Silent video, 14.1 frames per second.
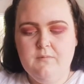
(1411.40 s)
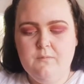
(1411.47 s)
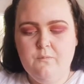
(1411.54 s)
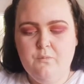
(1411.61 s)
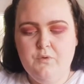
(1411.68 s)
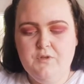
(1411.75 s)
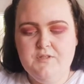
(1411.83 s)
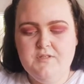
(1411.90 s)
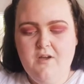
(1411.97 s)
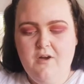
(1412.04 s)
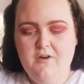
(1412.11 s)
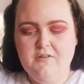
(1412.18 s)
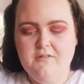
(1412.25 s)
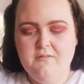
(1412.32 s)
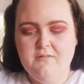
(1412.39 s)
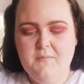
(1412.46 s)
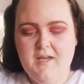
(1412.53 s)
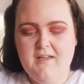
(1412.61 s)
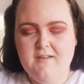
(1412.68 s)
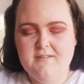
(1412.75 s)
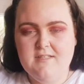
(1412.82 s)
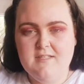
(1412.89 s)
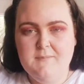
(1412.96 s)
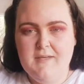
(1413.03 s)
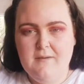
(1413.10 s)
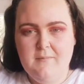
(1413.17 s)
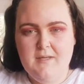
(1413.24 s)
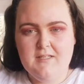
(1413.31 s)
was on my cousin's
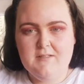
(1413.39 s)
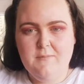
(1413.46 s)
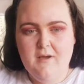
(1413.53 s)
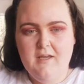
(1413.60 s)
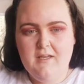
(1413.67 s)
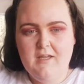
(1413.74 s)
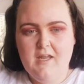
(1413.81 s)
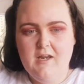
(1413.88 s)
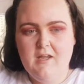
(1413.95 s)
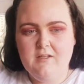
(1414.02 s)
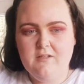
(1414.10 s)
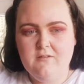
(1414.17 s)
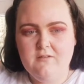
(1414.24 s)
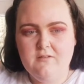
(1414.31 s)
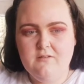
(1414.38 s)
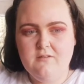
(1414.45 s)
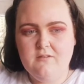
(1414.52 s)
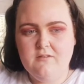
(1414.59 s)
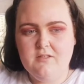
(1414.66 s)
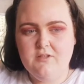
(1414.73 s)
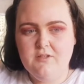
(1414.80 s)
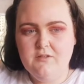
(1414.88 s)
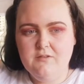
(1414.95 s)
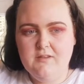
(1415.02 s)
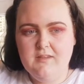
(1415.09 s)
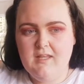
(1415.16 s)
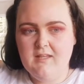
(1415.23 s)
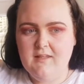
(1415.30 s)
BMX bike, and I didn't
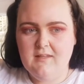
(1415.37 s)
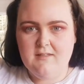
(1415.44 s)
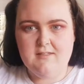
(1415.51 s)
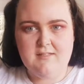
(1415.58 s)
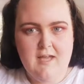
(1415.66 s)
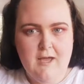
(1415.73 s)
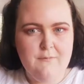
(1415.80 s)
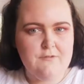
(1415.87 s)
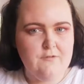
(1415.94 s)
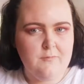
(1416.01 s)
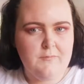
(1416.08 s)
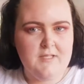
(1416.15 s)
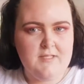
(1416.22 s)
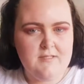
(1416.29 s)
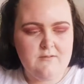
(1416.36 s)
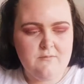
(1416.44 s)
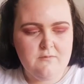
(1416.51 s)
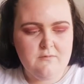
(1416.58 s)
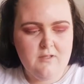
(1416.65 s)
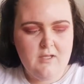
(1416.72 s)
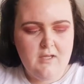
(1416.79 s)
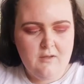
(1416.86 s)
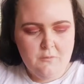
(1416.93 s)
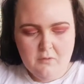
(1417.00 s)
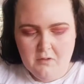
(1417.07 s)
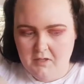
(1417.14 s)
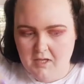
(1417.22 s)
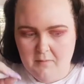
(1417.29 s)
think that the scar was from this,
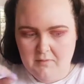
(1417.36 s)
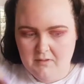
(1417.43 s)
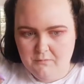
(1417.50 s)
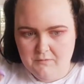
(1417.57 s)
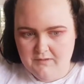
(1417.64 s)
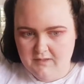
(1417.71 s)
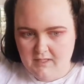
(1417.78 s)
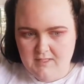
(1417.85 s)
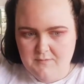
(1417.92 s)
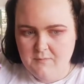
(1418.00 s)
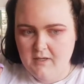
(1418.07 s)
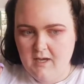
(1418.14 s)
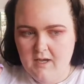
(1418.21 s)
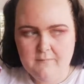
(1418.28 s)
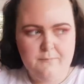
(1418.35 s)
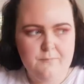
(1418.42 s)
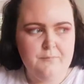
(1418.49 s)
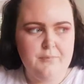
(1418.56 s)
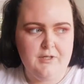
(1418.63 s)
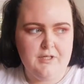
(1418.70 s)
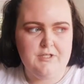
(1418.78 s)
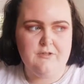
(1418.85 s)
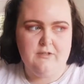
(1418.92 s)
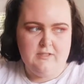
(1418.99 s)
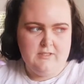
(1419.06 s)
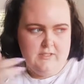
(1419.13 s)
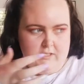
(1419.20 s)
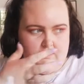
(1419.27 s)
what happened with this, but I'm pretty sure it
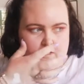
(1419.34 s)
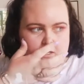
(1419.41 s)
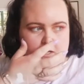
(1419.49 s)
did.